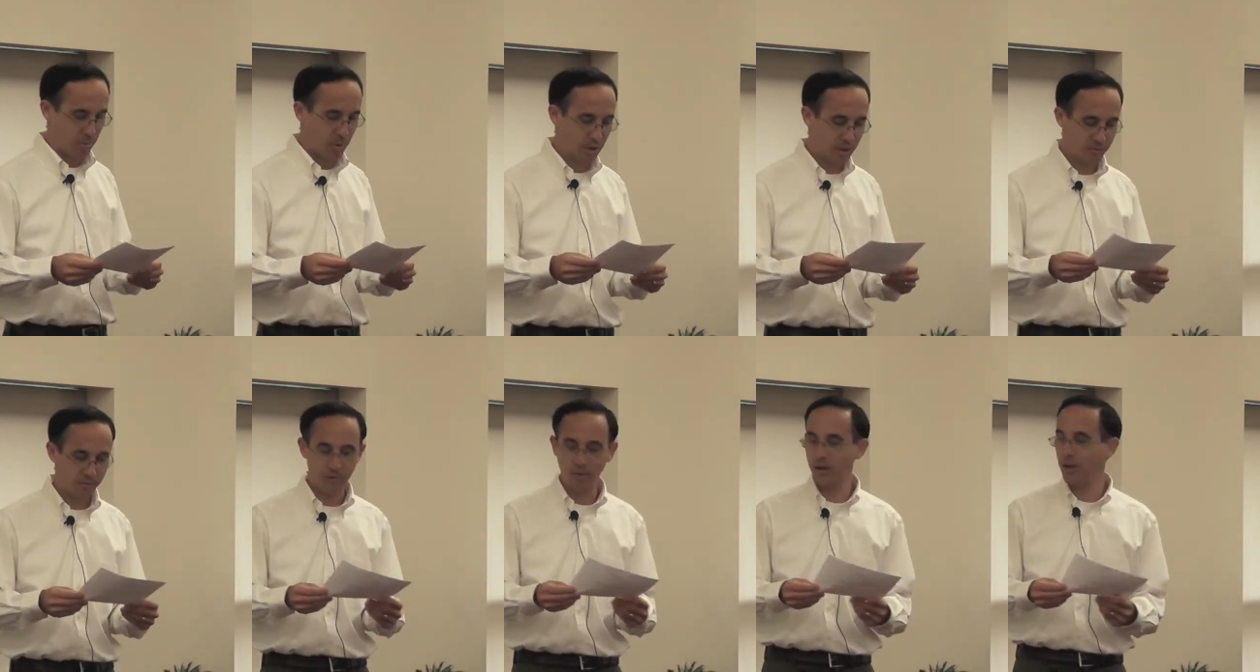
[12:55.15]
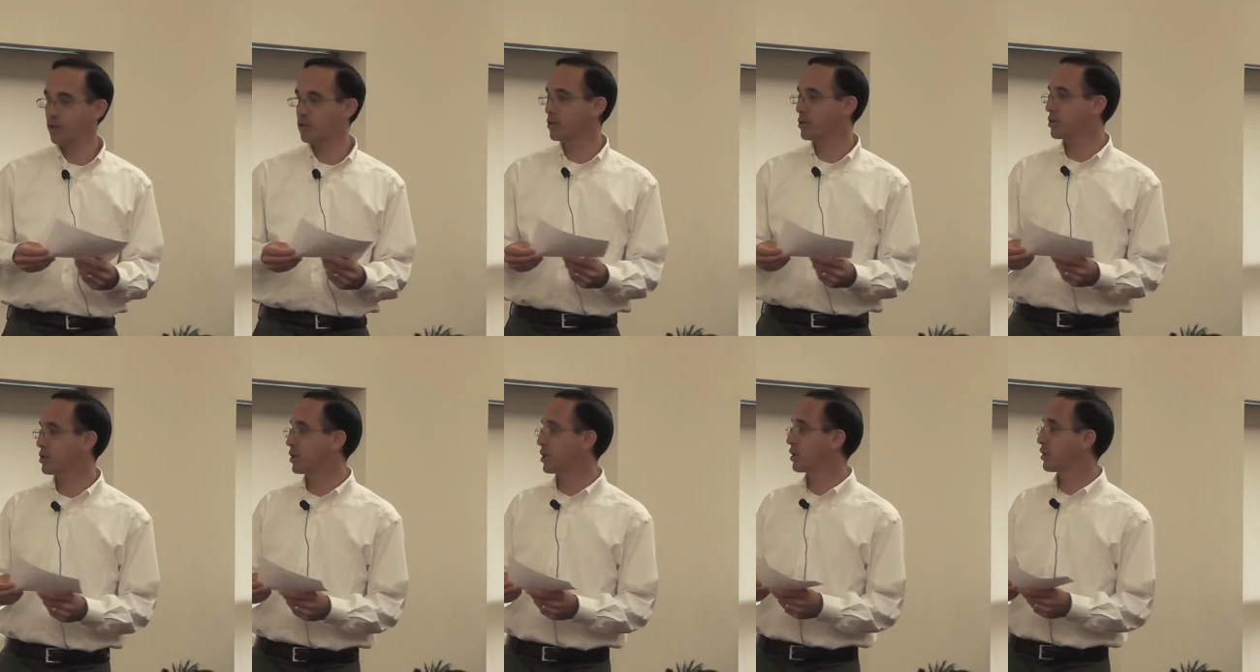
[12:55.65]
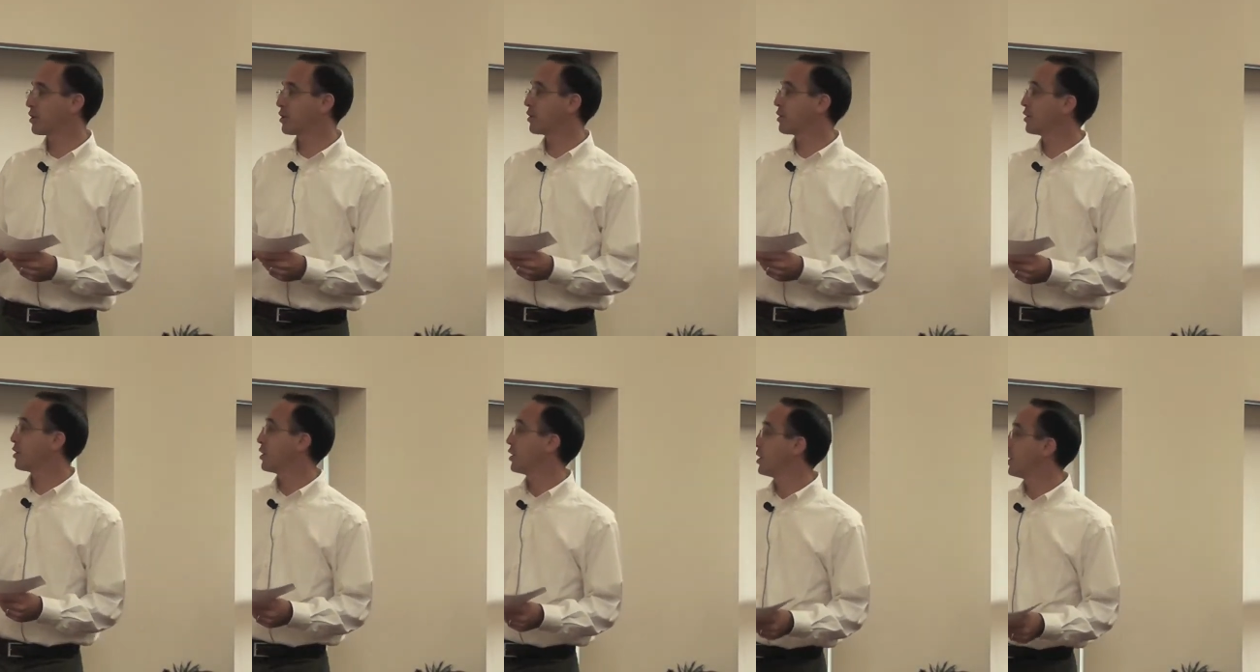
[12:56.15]
But it's very
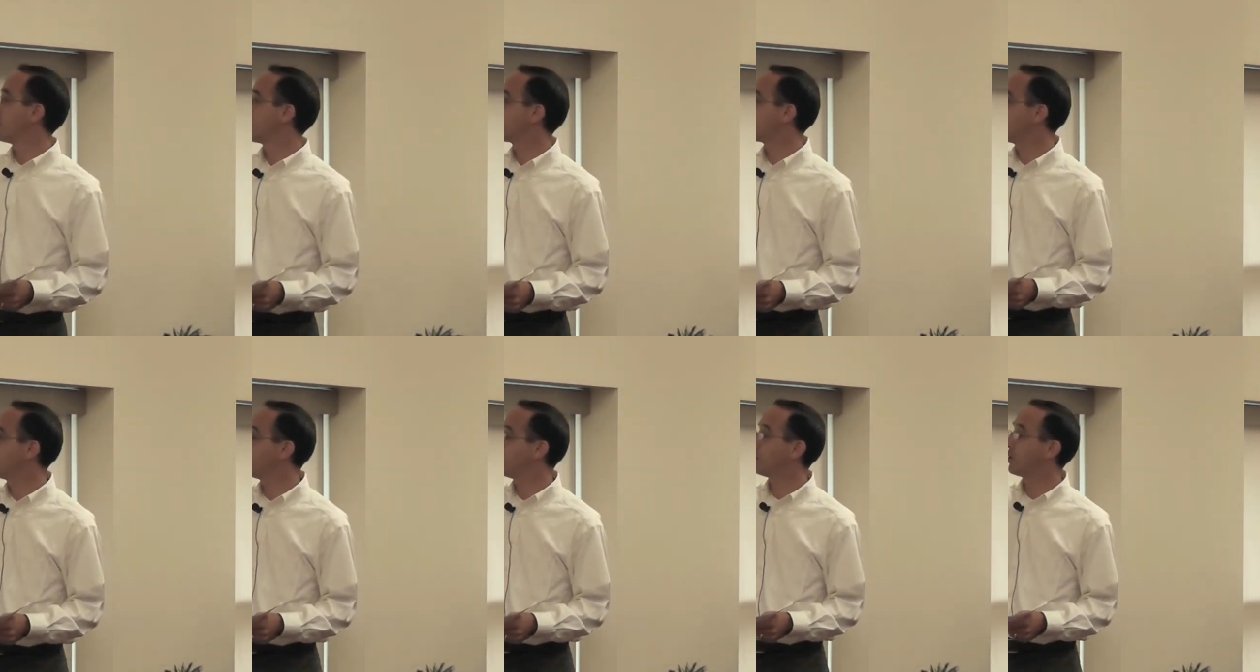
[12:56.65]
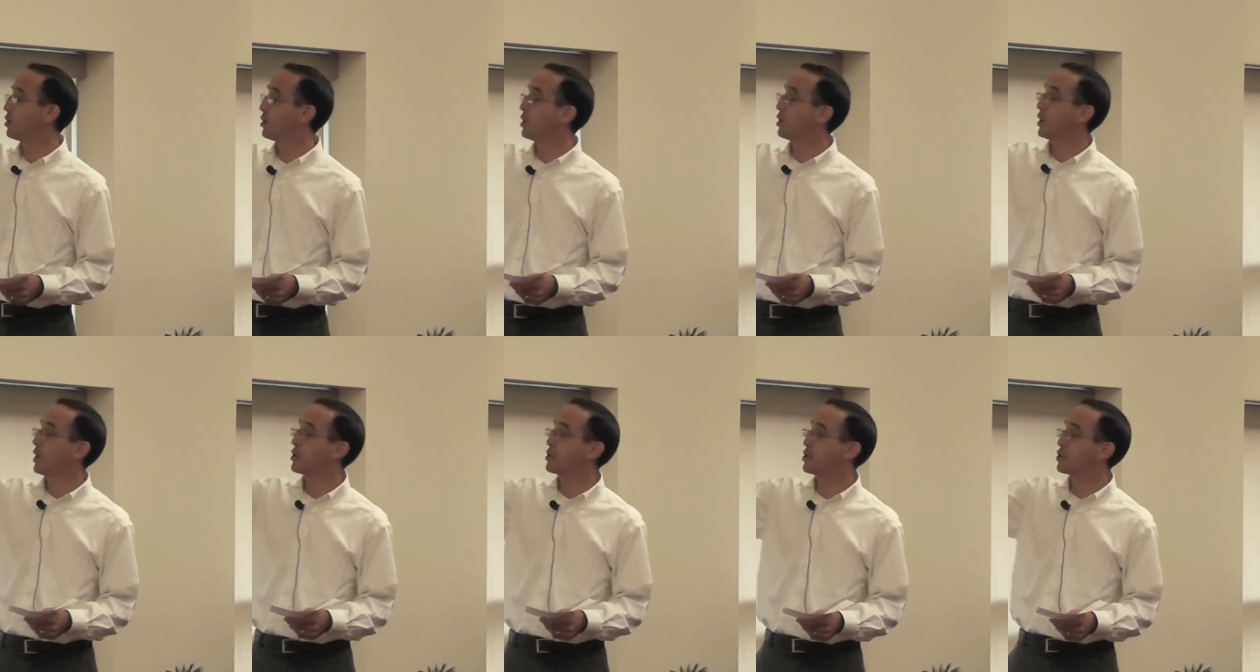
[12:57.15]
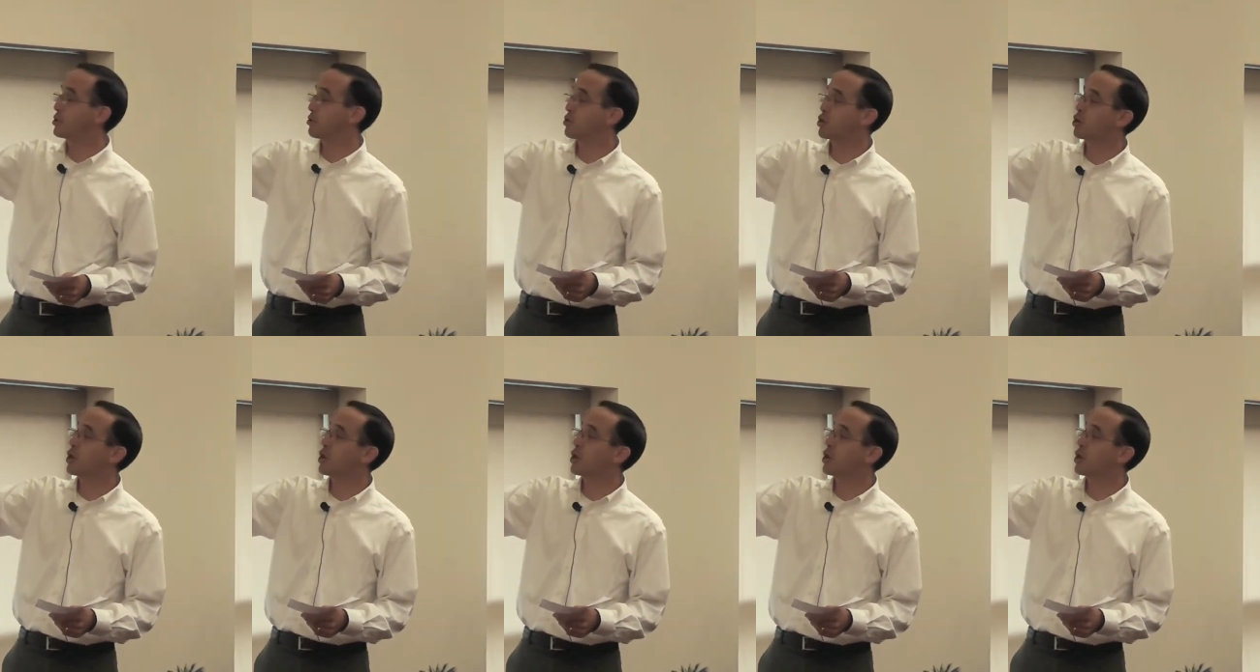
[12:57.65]
interesting. So, it's a